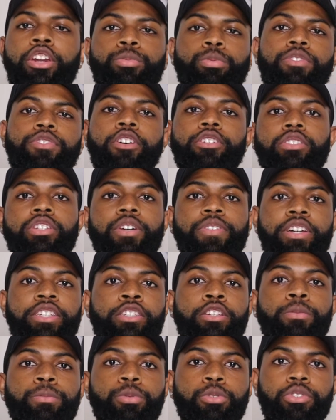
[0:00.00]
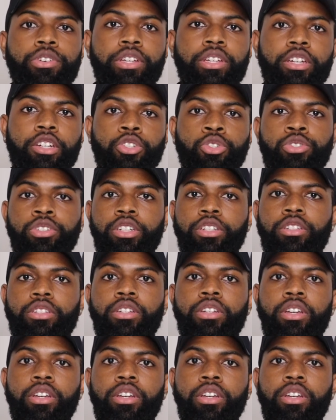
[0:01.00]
to prove yourself at some point, because you just